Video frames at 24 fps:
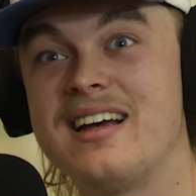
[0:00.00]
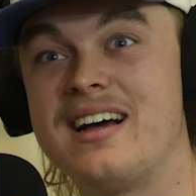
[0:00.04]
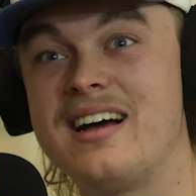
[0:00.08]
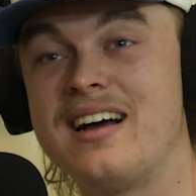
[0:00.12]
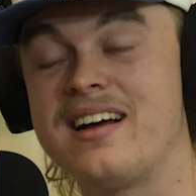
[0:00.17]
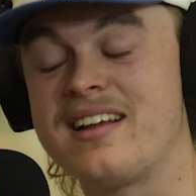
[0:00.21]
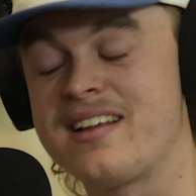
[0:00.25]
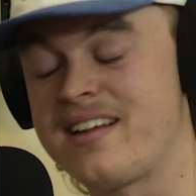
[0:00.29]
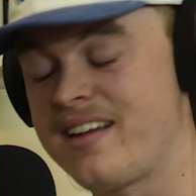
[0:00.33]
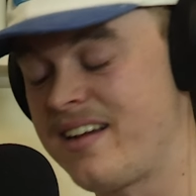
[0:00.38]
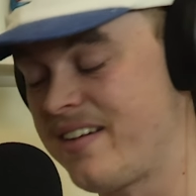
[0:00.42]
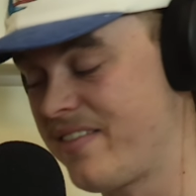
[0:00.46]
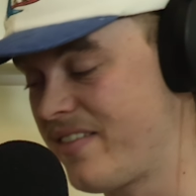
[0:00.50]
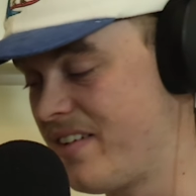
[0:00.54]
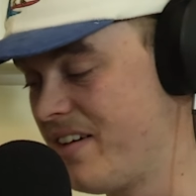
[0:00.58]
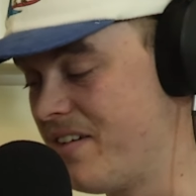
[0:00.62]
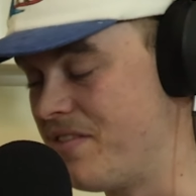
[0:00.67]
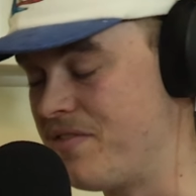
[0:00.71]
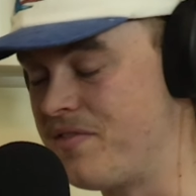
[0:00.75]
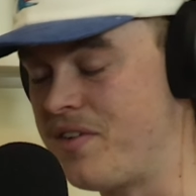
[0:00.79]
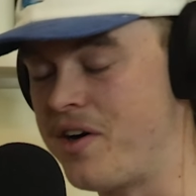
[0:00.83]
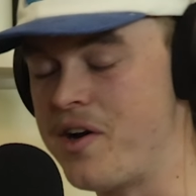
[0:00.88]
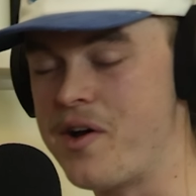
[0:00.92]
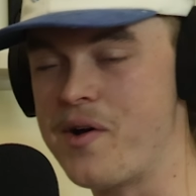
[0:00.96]
I've got
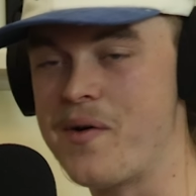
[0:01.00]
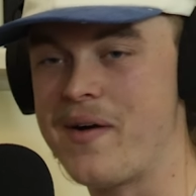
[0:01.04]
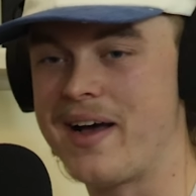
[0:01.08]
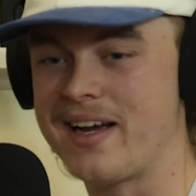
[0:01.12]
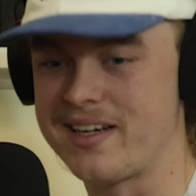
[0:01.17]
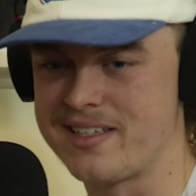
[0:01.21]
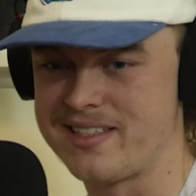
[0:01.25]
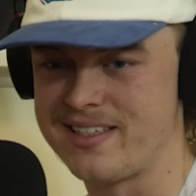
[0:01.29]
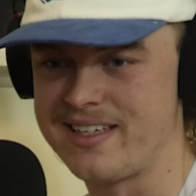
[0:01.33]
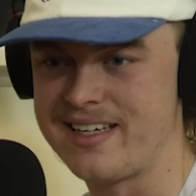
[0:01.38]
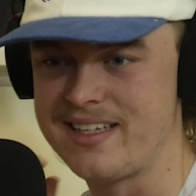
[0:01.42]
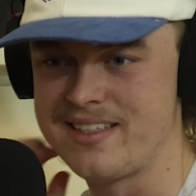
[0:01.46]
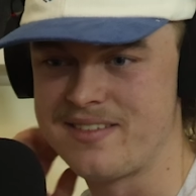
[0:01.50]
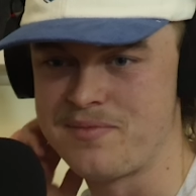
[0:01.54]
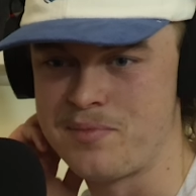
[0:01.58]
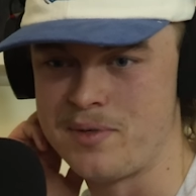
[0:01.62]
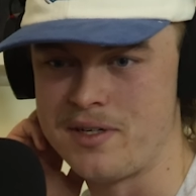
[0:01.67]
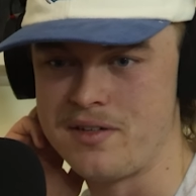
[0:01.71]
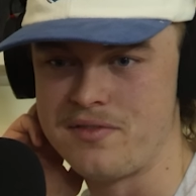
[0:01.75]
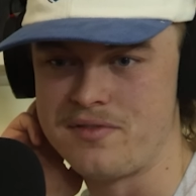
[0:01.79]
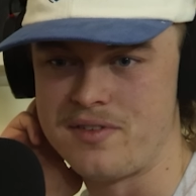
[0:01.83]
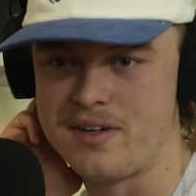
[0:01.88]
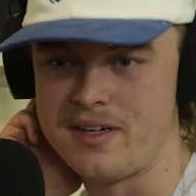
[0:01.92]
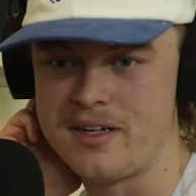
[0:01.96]
a photo actually. It's
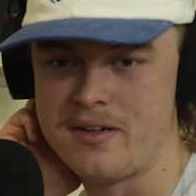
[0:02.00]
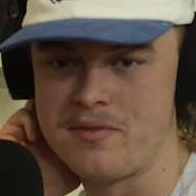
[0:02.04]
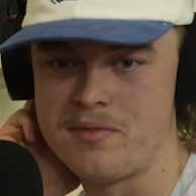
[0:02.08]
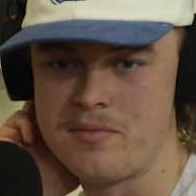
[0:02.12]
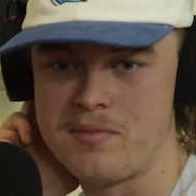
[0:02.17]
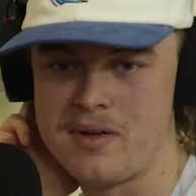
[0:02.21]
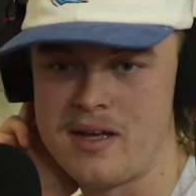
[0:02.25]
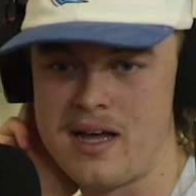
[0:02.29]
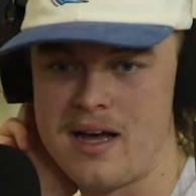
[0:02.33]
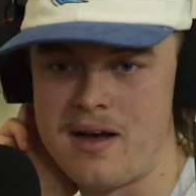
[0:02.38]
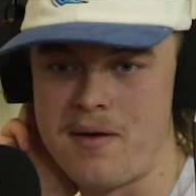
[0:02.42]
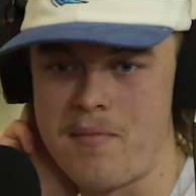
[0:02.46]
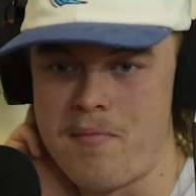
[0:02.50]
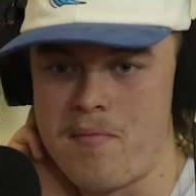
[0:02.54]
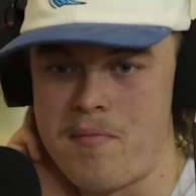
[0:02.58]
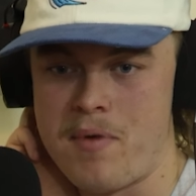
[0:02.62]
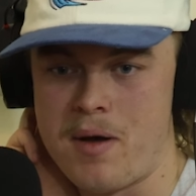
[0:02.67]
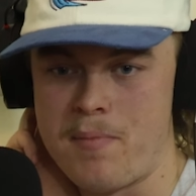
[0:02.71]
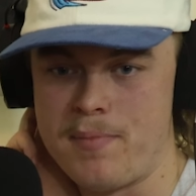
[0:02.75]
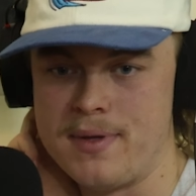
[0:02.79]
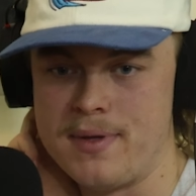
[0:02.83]
pretty funny. My